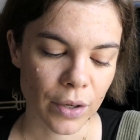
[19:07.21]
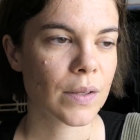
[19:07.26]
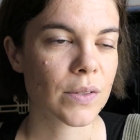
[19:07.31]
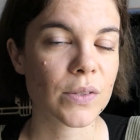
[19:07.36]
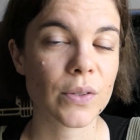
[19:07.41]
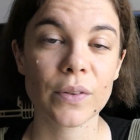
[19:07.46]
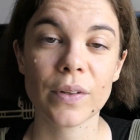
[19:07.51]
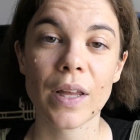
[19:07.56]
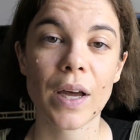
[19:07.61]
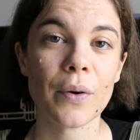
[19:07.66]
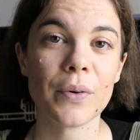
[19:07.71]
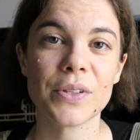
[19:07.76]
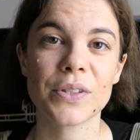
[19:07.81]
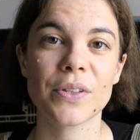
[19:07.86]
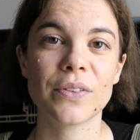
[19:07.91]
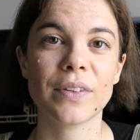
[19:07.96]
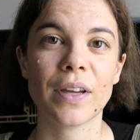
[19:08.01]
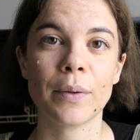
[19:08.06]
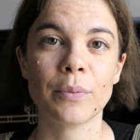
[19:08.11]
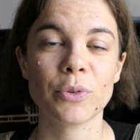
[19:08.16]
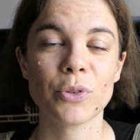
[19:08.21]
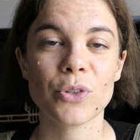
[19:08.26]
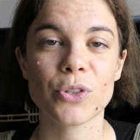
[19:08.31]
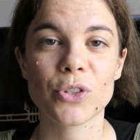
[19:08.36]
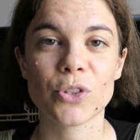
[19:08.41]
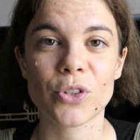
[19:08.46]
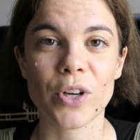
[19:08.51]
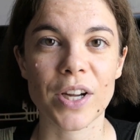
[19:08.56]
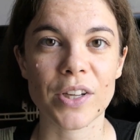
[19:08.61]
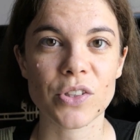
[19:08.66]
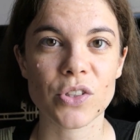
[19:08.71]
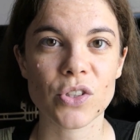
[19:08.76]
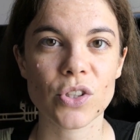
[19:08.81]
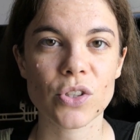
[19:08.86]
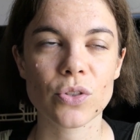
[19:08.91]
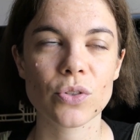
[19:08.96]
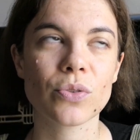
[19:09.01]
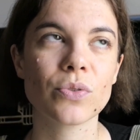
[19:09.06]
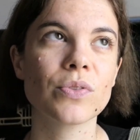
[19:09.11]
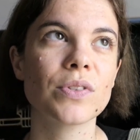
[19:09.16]
So, now is the time to
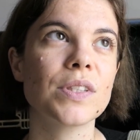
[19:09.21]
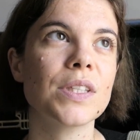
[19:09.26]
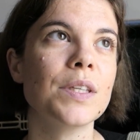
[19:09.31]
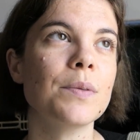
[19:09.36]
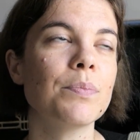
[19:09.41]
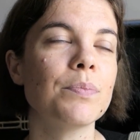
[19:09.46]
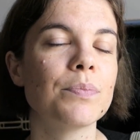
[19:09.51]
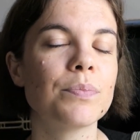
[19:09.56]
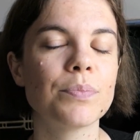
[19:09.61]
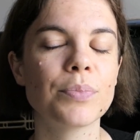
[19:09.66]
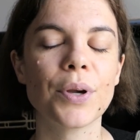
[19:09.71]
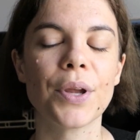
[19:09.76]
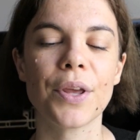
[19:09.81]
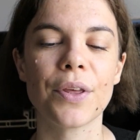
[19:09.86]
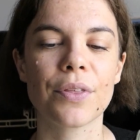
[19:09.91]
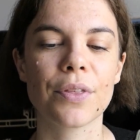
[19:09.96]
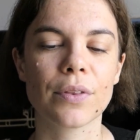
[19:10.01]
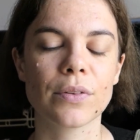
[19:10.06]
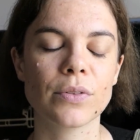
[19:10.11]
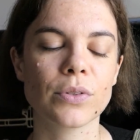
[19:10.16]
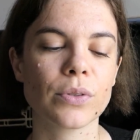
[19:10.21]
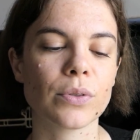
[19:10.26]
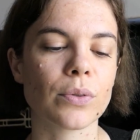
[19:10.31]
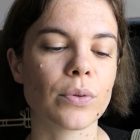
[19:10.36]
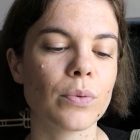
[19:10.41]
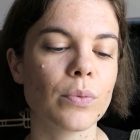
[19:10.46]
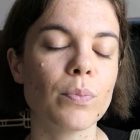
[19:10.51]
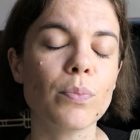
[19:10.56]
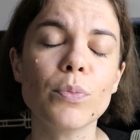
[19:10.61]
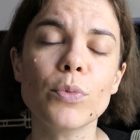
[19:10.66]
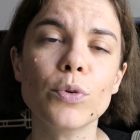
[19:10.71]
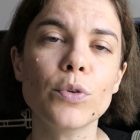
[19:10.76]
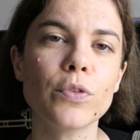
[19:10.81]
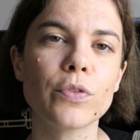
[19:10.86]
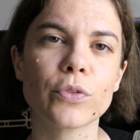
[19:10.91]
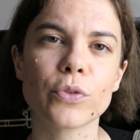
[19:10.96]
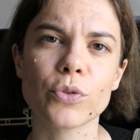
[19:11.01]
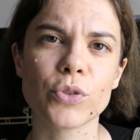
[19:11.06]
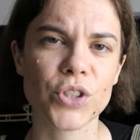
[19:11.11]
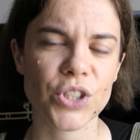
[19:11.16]
stretch, to deep breathe, to
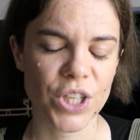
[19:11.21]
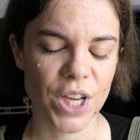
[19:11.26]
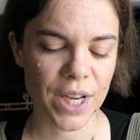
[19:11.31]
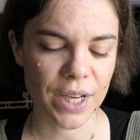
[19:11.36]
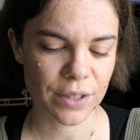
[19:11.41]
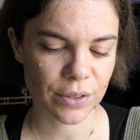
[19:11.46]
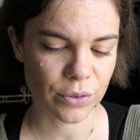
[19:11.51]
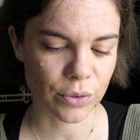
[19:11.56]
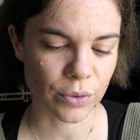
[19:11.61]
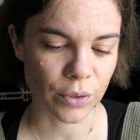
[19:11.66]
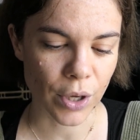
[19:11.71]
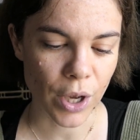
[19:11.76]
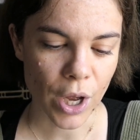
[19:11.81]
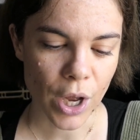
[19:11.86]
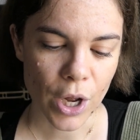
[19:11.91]
move, to shake, to,